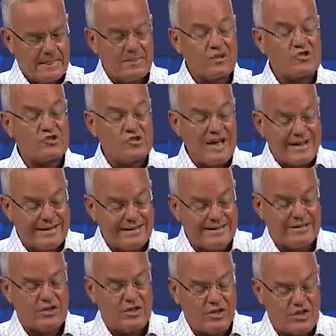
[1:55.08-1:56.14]
The second
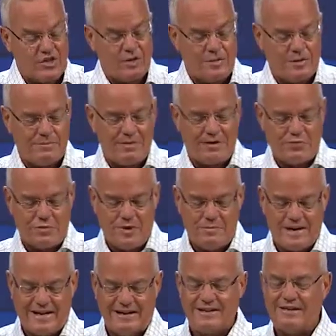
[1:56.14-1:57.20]
key commitment we
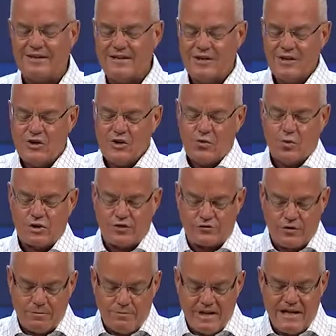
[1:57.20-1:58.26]
made was
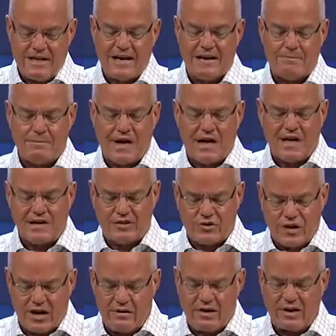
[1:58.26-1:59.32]
for me and my
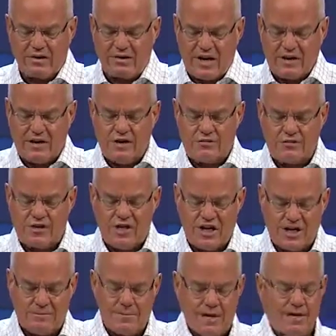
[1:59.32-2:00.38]
entire executive
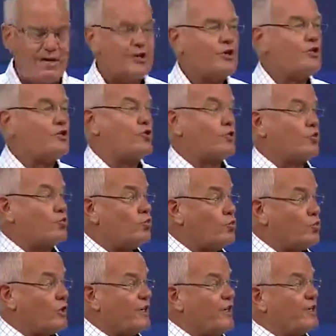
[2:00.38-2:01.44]
team to
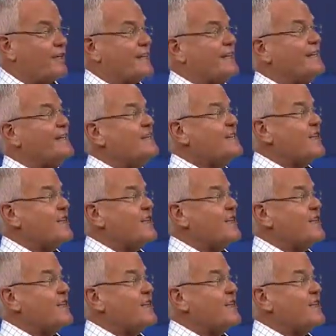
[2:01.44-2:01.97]
really